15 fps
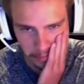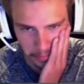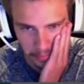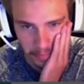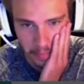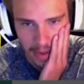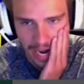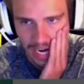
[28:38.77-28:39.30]

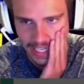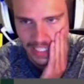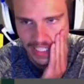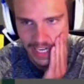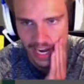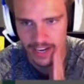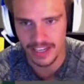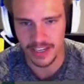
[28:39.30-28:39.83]
Manny's
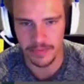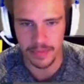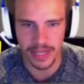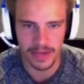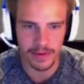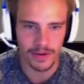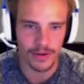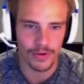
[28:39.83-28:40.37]
got to
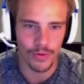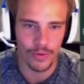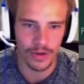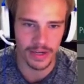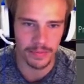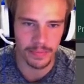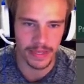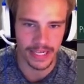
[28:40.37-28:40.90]
commit.
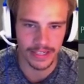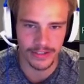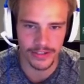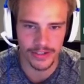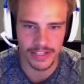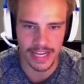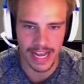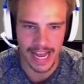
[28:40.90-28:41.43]
Gordon
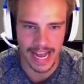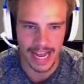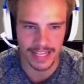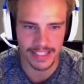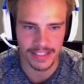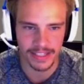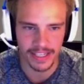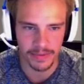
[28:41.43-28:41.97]
Peters
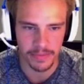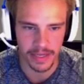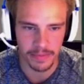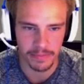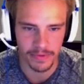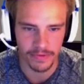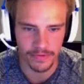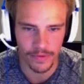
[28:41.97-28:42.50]
has to
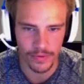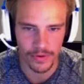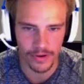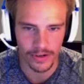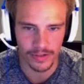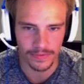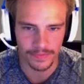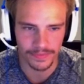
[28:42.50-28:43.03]
commit
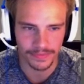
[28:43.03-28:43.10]
before